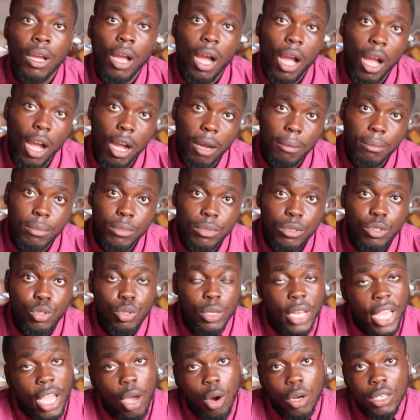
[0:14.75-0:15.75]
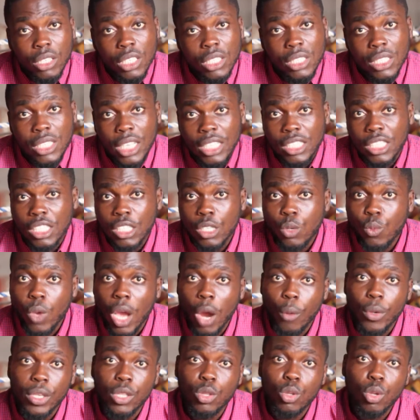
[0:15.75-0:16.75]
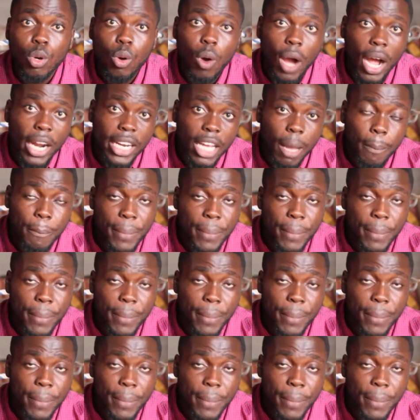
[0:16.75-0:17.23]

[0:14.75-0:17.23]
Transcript: Um, today on this session, we are with no other